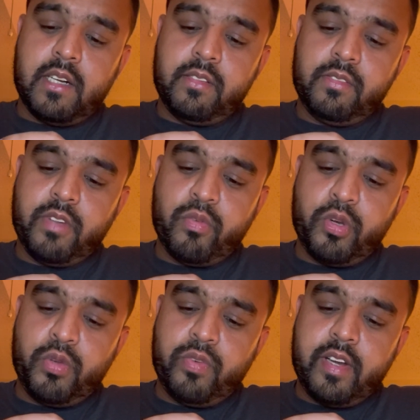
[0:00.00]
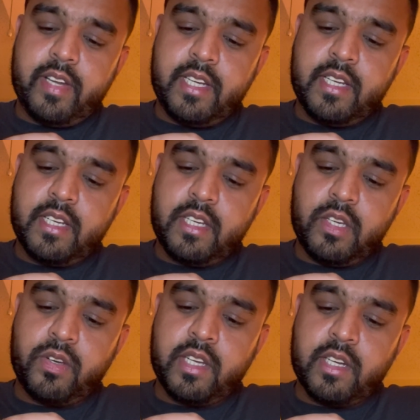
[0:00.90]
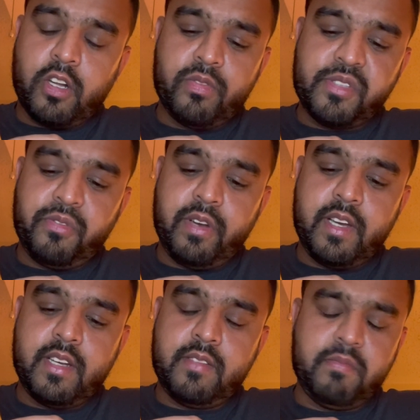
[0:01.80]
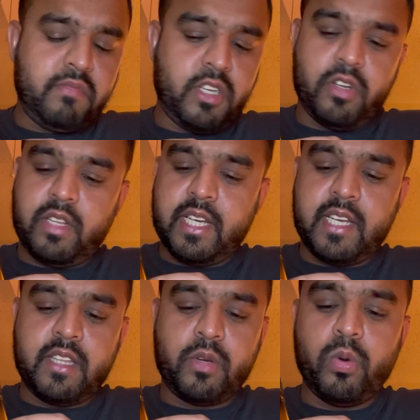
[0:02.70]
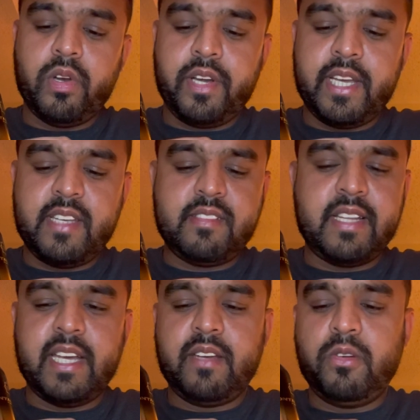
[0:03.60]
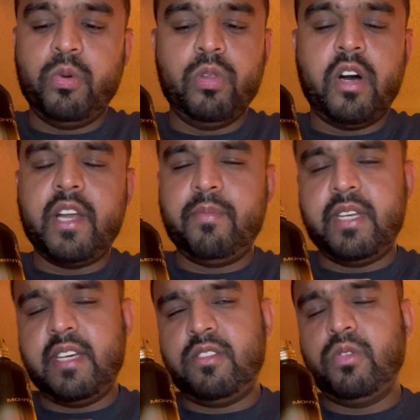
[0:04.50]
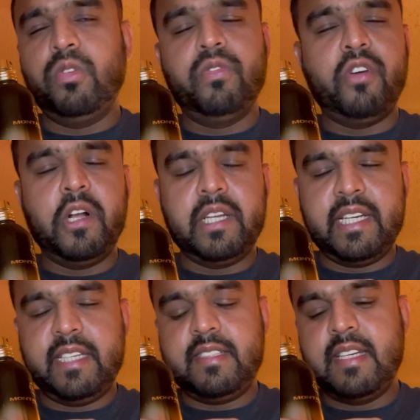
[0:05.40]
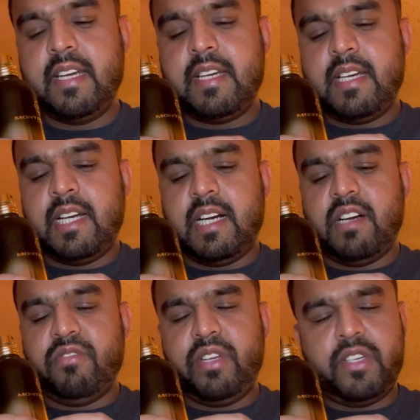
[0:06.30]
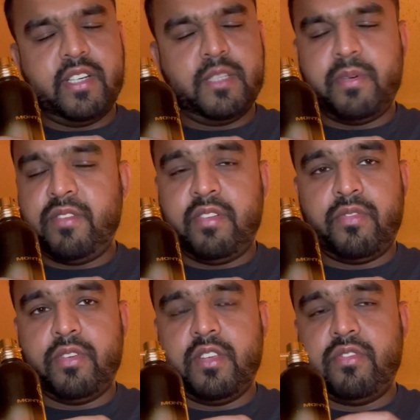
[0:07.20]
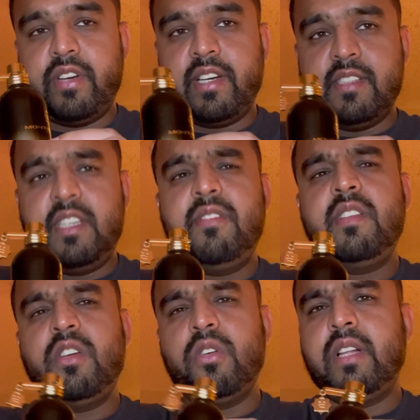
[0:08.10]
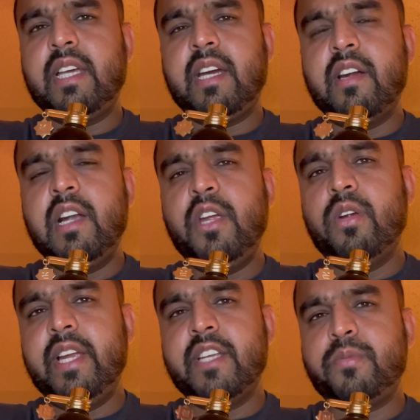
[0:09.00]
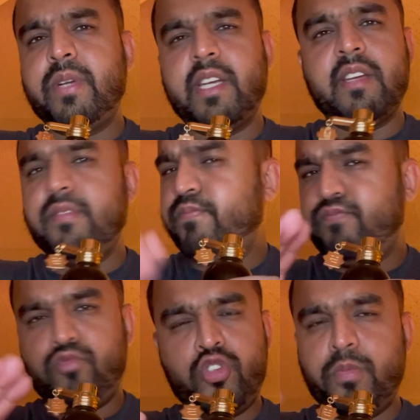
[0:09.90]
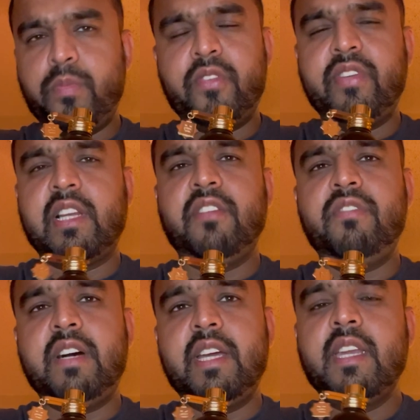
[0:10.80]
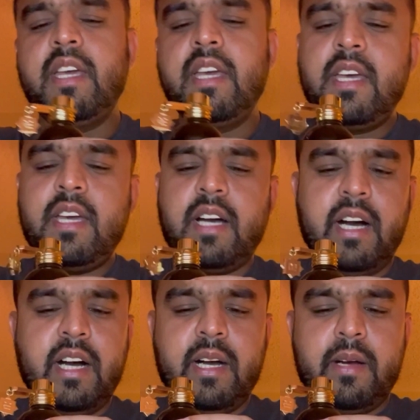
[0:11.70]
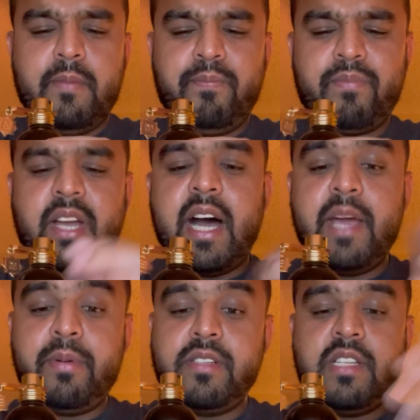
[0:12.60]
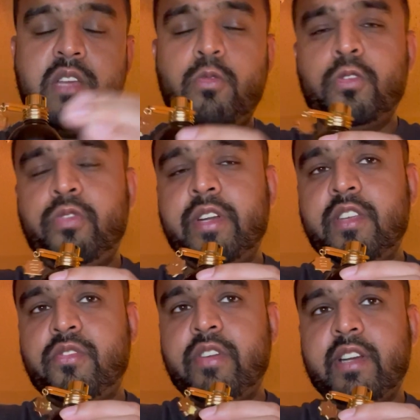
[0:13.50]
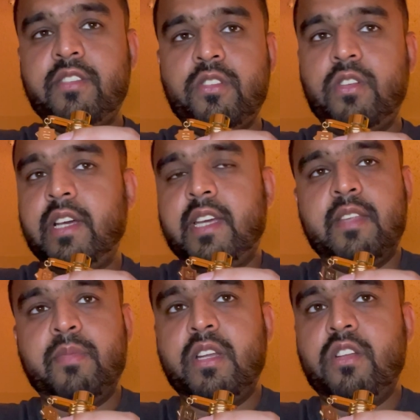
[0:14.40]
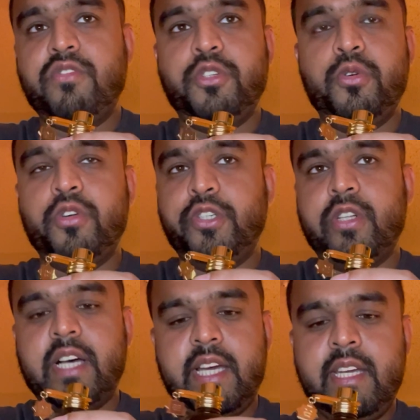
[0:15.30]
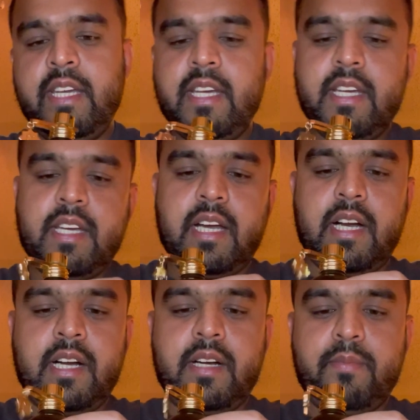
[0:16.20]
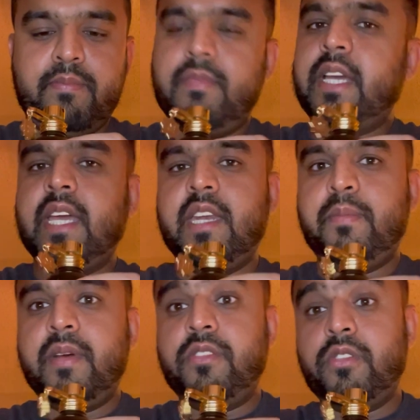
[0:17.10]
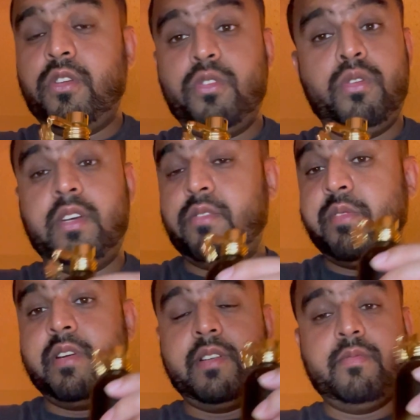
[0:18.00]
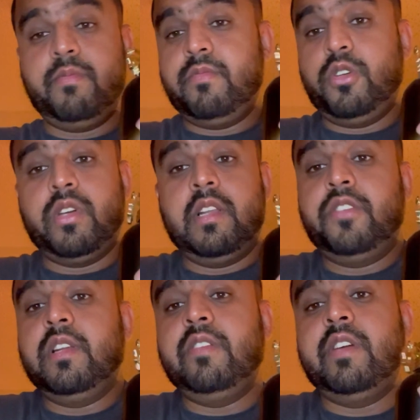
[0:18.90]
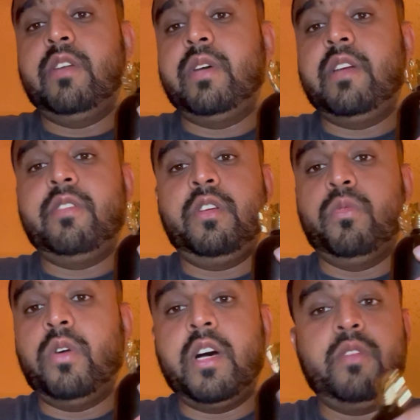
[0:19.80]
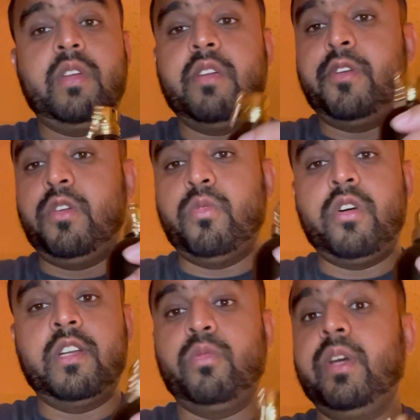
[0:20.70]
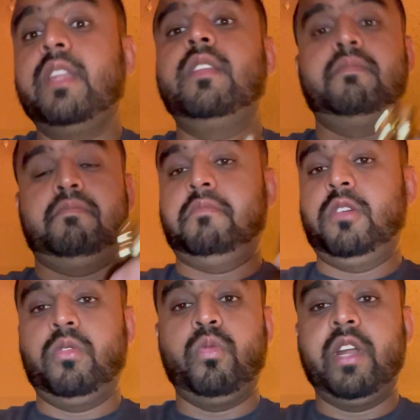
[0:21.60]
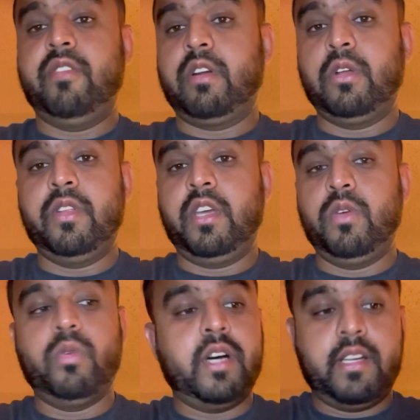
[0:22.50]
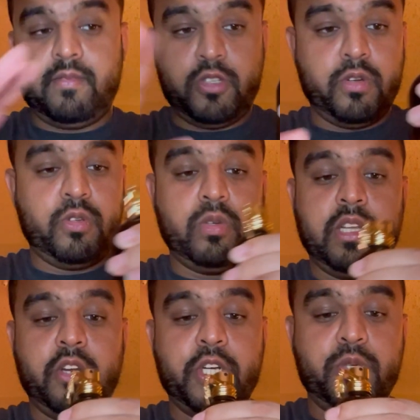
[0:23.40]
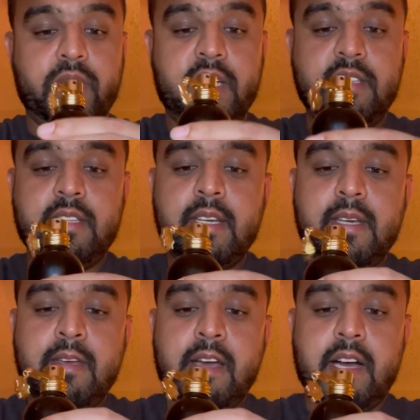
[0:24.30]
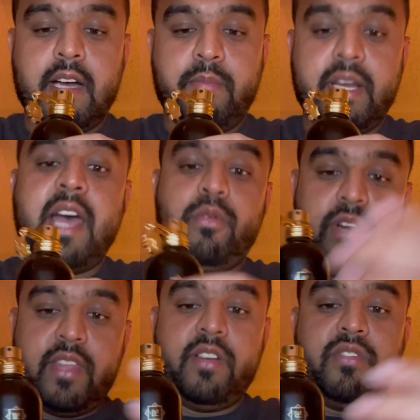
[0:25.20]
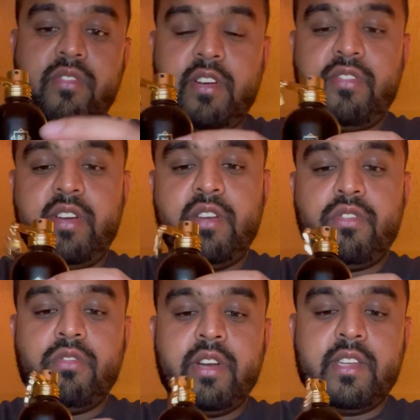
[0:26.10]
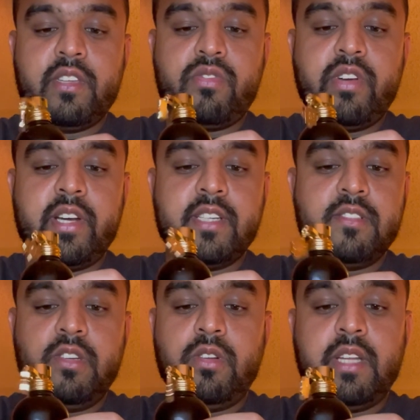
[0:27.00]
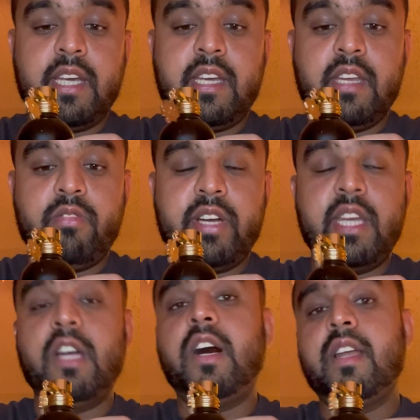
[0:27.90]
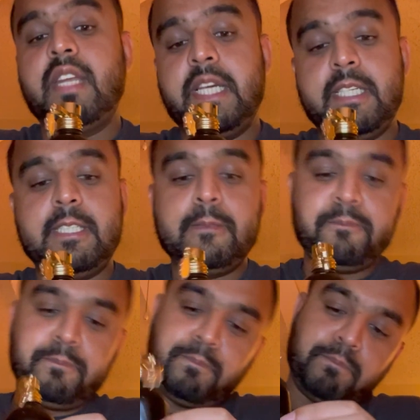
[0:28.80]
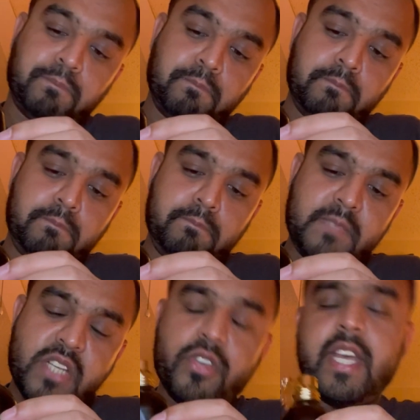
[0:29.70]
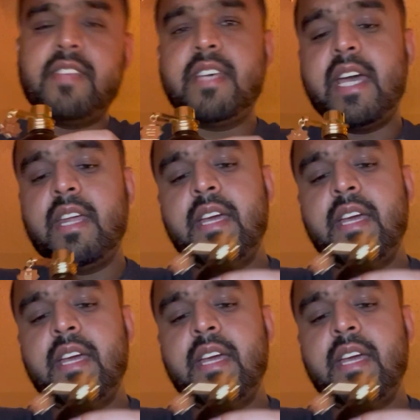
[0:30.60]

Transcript: When would you wear it? You can always wear it, you know, like in the colder days, like cool autumn days, cool fall days. Winter is perfect for this fragrance. Even, you know, like early or late spring should be perfectly fine. I personally won't wear this fragrance, you know, like in the middle of June or July. Again, depends on you. You can literally wear whatever you want, whenever you want, with whatever clothing you want. Totally your choice. But I would rather refrain from wearing this fragrance, you know, like in very hot days. So that's that.